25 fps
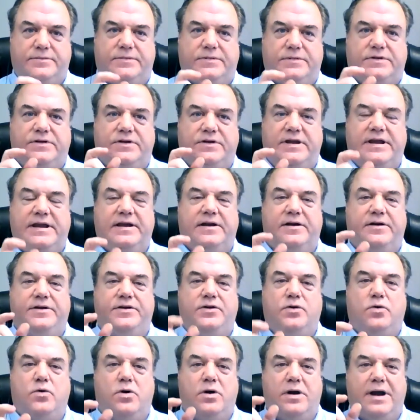to hear
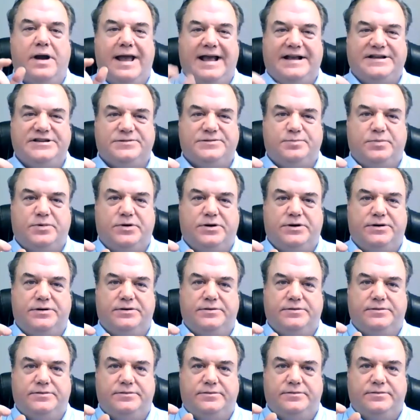your expert
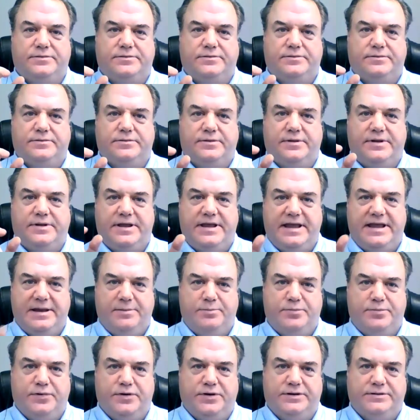
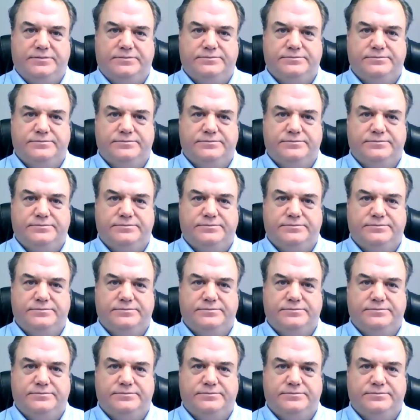input.